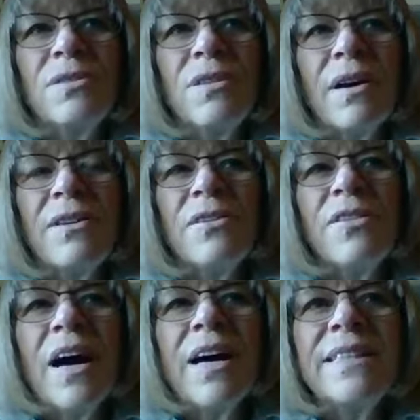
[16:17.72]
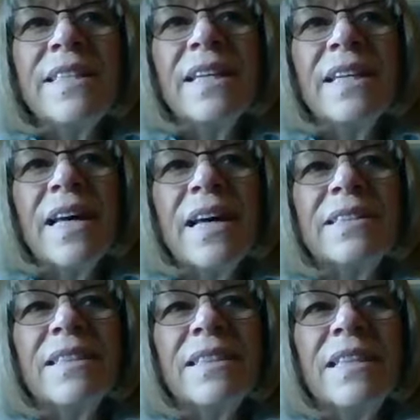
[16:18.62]
the idea
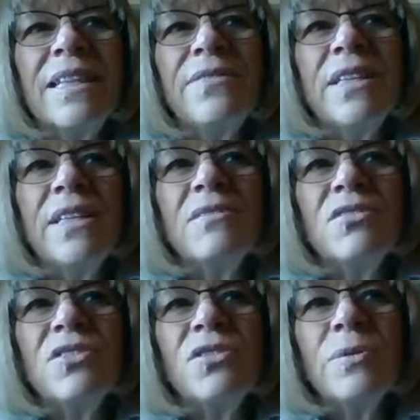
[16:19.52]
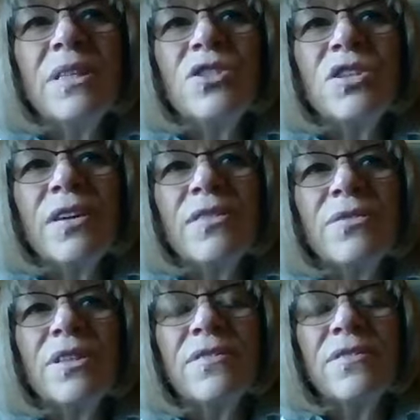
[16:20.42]
that giving to each other
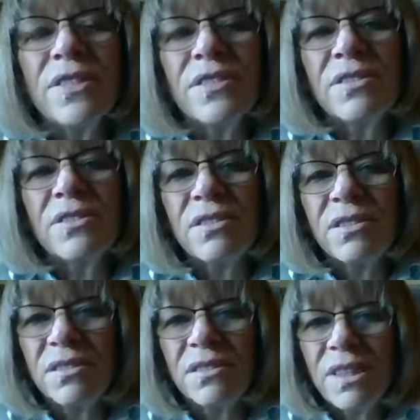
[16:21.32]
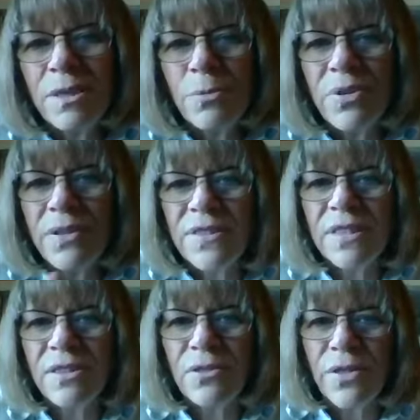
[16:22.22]
in a physical, with a
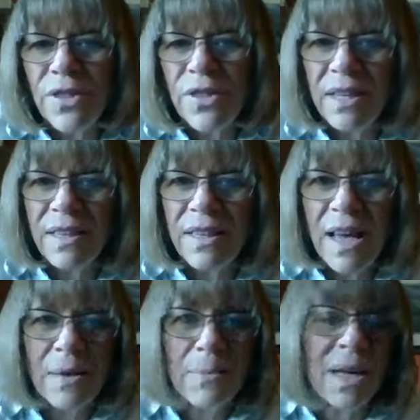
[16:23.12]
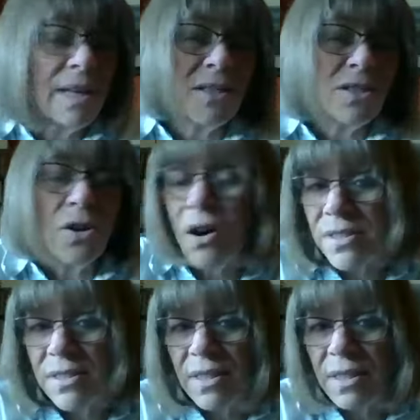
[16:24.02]
physical thing that may get
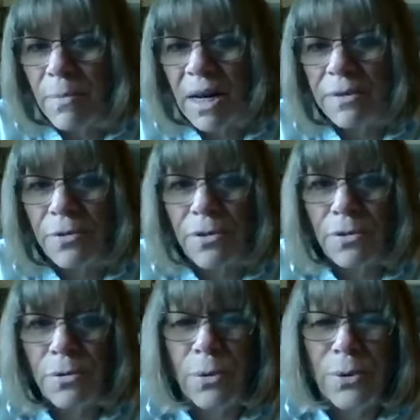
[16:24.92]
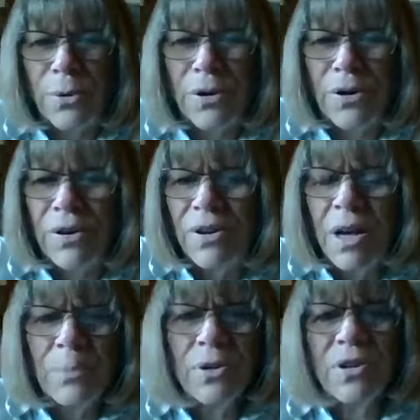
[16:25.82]
tossed in a month or
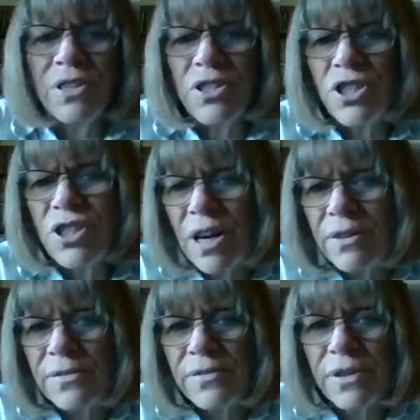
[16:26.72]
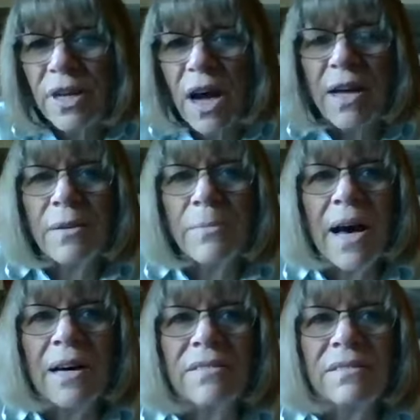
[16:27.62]
put on a shelf and forgotten
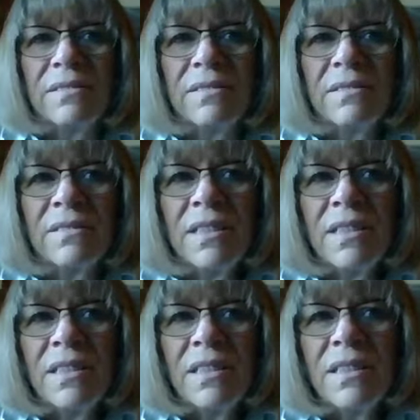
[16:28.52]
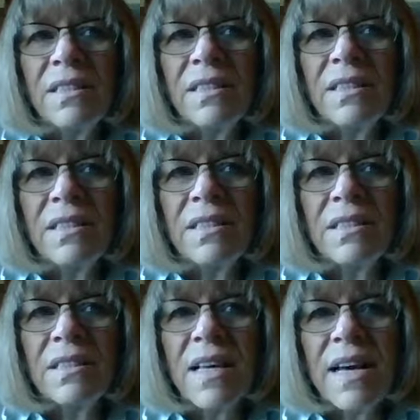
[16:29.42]
about is
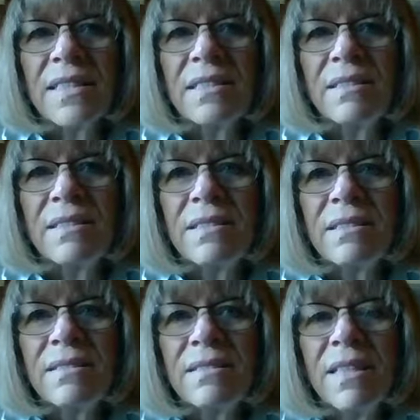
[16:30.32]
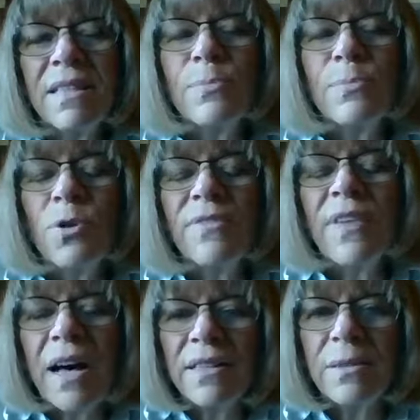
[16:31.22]
more
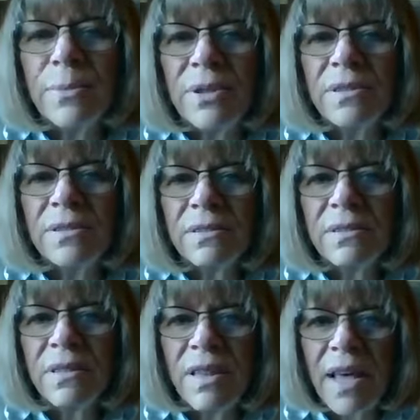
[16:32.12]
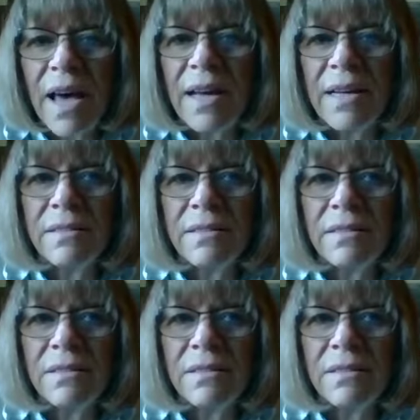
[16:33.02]
valuable than